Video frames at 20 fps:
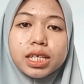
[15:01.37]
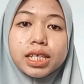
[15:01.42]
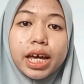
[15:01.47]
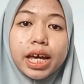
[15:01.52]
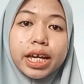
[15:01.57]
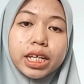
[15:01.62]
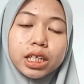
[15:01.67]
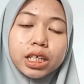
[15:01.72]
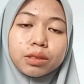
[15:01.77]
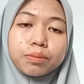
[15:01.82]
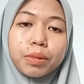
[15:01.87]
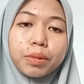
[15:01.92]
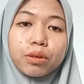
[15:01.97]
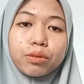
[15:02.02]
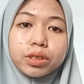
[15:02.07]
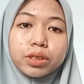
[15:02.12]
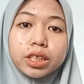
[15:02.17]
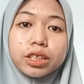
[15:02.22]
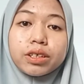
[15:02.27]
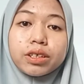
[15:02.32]
tidal
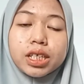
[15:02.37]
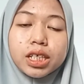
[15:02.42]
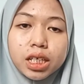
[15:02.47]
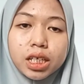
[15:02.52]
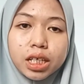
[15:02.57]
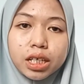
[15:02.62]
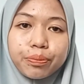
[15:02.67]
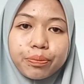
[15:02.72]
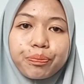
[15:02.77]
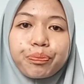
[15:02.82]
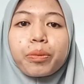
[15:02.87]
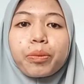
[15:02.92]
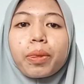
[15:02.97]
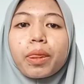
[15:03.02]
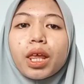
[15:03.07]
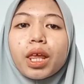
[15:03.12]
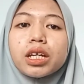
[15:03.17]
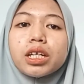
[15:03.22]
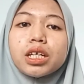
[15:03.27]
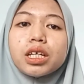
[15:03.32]
power generation.
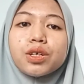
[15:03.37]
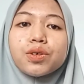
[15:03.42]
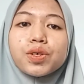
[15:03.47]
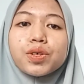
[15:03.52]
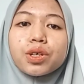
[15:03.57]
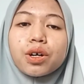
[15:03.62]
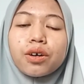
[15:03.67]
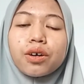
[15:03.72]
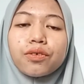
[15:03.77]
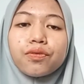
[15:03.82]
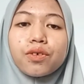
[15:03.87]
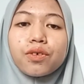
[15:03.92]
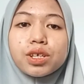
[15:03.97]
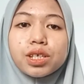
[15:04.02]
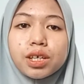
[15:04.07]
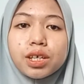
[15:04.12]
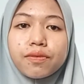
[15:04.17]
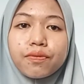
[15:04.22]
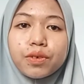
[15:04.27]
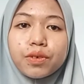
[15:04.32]
The use of
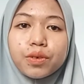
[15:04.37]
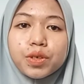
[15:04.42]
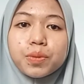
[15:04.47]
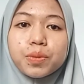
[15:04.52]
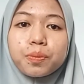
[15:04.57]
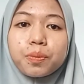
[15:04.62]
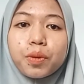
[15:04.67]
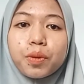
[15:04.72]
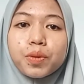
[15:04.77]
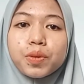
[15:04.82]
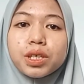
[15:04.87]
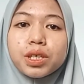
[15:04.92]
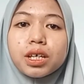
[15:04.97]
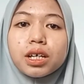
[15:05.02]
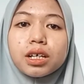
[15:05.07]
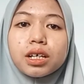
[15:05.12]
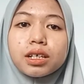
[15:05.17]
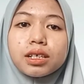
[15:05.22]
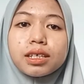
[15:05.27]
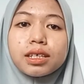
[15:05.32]
fossil fuels poses
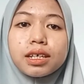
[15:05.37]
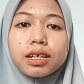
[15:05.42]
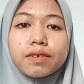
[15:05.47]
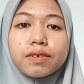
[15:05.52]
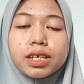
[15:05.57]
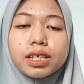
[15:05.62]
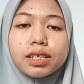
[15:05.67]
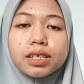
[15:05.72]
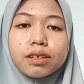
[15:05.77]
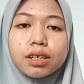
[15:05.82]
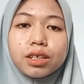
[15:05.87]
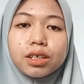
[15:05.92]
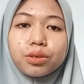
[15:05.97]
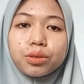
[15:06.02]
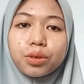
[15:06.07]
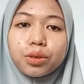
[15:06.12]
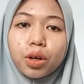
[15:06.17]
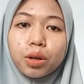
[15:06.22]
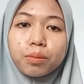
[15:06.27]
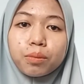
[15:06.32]
a serious threat to
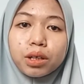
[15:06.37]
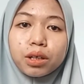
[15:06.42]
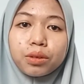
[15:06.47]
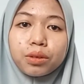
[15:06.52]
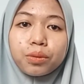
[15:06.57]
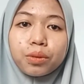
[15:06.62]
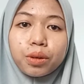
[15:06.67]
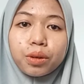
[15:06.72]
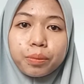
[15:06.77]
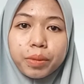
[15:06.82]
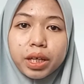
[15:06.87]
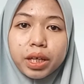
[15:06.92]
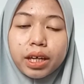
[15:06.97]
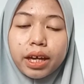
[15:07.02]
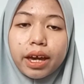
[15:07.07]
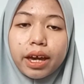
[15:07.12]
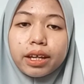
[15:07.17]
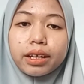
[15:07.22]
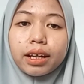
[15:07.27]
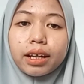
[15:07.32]
global warming
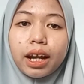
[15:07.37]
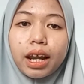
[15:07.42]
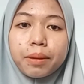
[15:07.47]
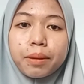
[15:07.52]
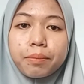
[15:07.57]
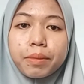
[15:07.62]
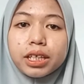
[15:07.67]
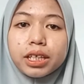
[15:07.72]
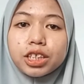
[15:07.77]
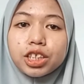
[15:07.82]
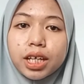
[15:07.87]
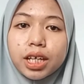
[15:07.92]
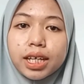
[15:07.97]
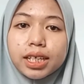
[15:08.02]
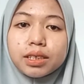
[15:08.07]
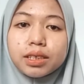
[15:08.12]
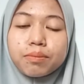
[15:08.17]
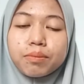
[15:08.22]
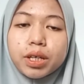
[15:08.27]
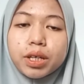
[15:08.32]
and climate
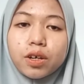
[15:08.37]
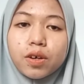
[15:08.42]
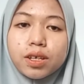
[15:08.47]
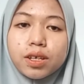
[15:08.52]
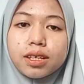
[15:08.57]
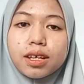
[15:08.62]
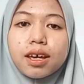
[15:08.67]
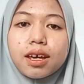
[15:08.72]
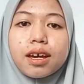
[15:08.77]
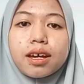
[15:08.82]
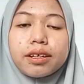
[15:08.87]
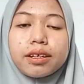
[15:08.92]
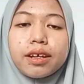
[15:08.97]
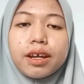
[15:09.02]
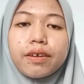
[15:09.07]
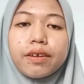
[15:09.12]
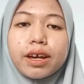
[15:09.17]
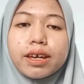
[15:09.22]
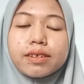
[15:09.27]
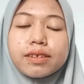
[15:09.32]
change because
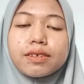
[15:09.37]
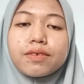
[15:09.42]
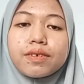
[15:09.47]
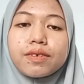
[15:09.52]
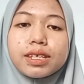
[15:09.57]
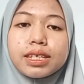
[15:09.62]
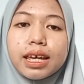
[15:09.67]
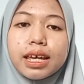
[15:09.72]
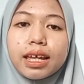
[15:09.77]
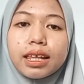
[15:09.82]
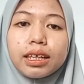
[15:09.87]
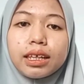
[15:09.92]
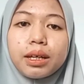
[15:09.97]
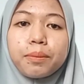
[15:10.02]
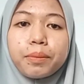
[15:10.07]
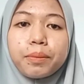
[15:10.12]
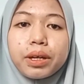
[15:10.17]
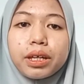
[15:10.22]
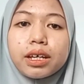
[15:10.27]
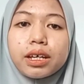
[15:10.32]
there has
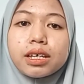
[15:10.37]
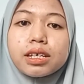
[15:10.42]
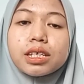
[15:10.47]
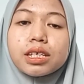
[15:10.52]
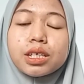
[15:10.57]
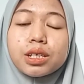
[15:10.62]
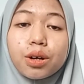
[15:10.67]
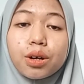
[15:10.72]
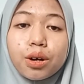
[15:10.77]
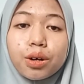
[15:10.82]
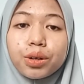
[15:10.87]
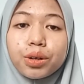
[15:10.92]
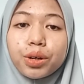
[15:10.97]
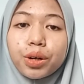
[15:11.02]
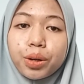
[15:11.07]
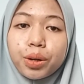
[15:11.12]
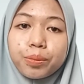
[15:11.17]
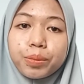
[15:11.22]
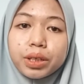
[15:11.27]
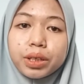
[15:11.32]
recently been a strong
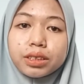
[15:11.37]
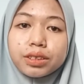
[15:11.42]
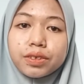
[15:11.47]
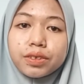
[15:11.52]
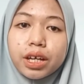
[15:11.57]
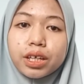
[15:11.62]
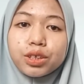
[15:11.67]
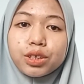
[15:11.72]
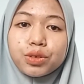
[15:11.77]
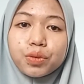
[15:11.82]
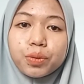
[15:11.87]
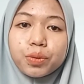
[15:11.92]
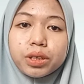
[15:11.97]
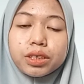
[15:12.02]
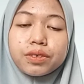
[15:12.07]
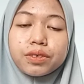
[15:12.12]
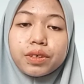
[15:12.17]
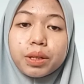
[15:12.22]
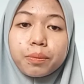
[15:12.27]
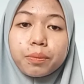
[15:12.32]
global trend
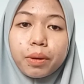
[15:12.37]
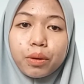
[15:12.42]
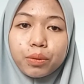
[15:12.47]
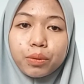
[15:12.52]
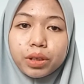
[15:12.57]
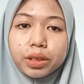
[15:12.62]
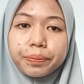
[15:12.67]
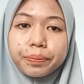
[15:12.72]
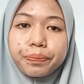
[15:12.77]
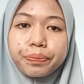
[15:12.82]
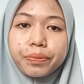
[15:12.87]
toward green power.